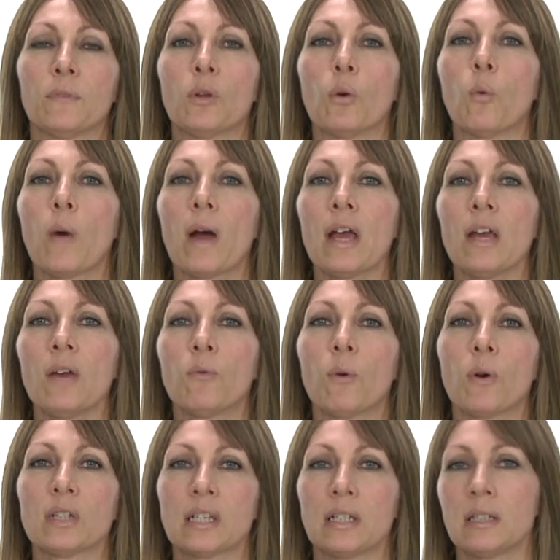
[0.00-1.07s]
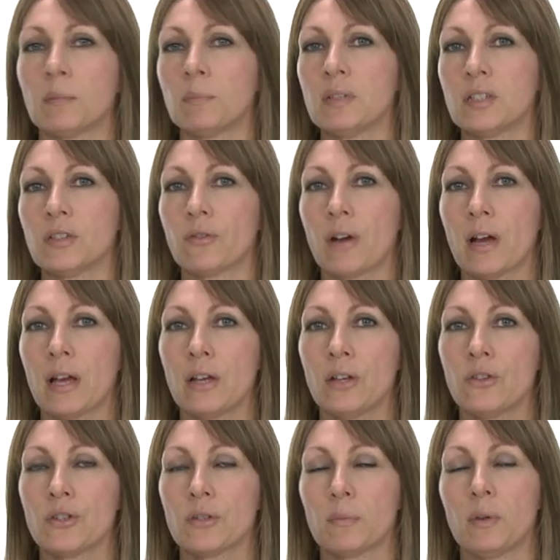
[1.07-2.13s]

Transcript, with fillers: the way was a little bit strange